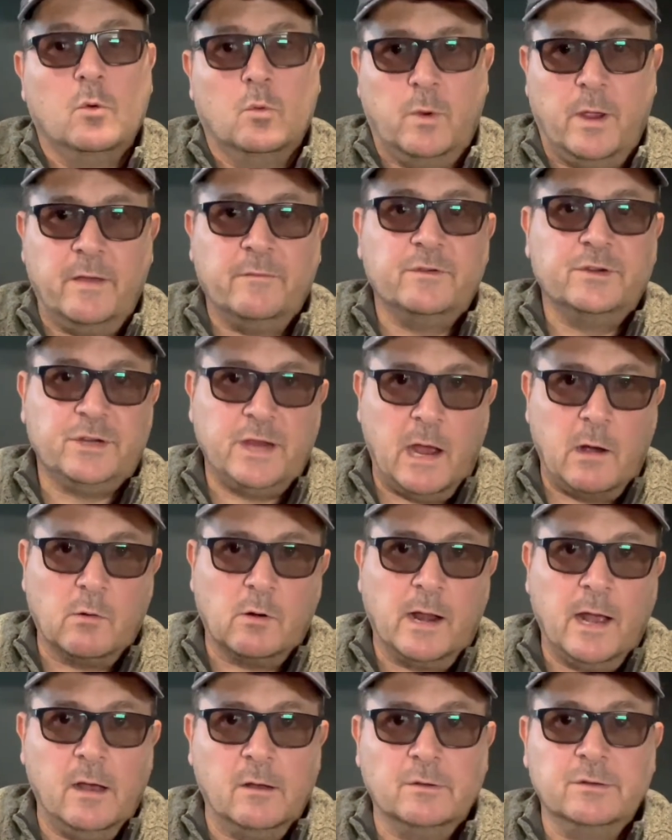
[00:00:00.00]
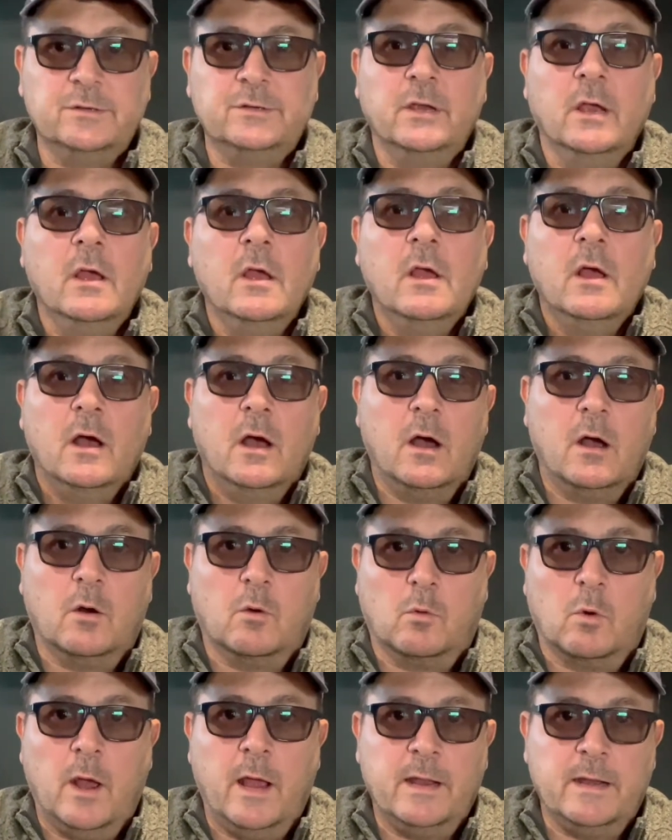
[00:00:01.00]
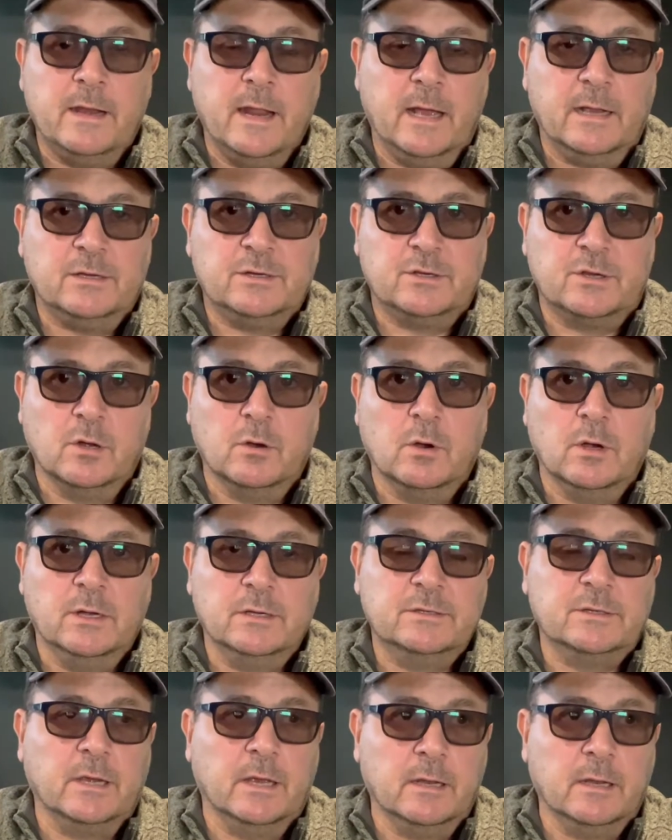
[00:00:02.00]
We have a shower house right next to us.